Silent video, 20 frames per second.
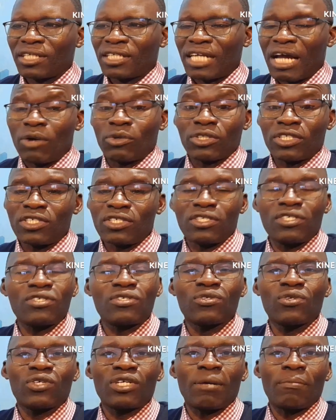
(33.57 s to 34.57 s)
Now, this
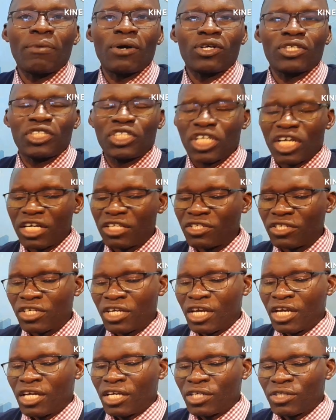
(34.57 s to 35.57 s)
is not about church,
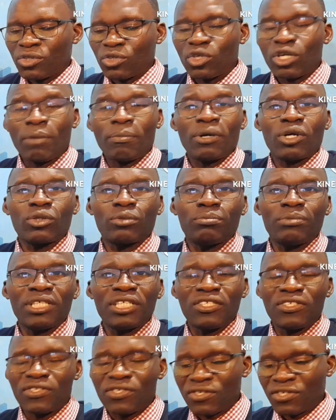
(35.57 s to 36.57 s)
it's not about
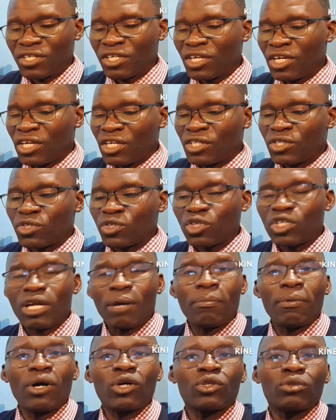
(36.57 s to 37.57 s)
ministry, it's not
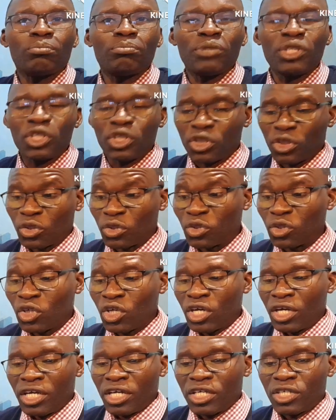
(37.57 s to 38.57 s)
about mission,
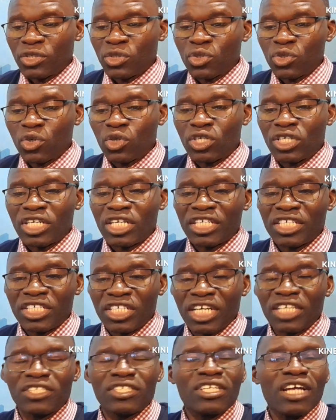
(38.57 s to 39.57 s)
it's not
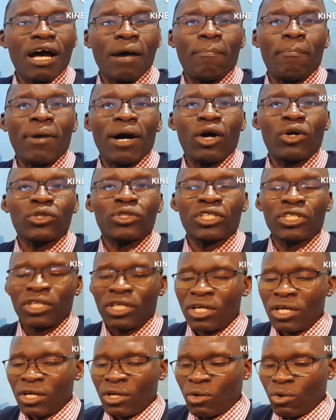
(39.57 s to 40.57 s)
just about
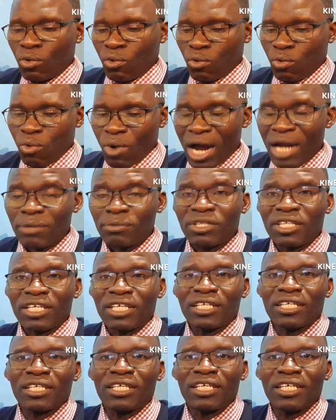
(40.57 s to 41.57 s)
one
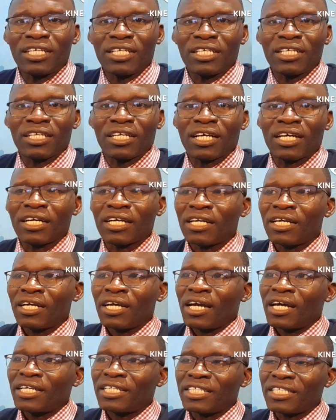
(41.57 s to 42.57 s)
thing in
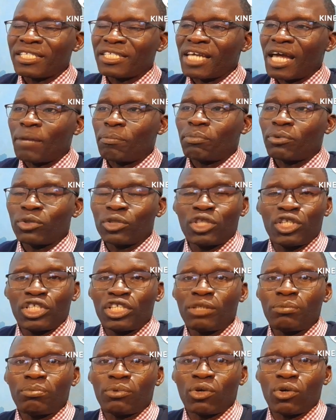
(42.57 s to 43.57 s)

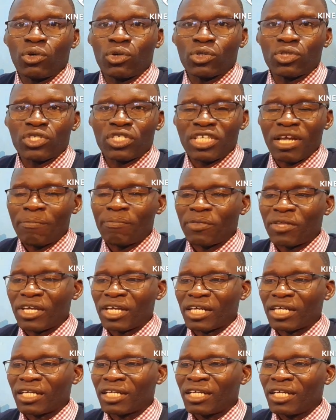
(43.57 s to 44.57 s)
discipleship or
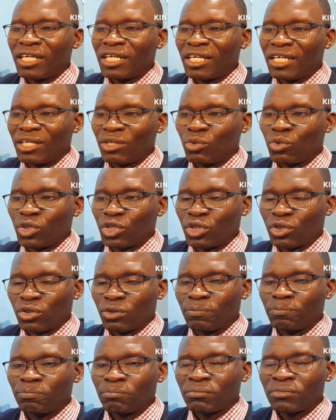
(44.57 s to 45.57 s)
something in
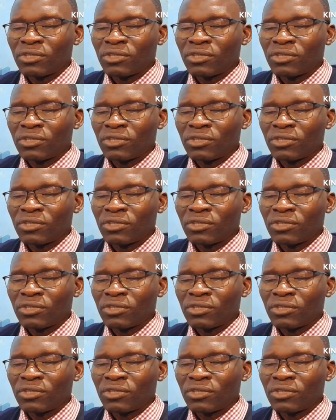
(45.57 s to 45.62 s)
worship.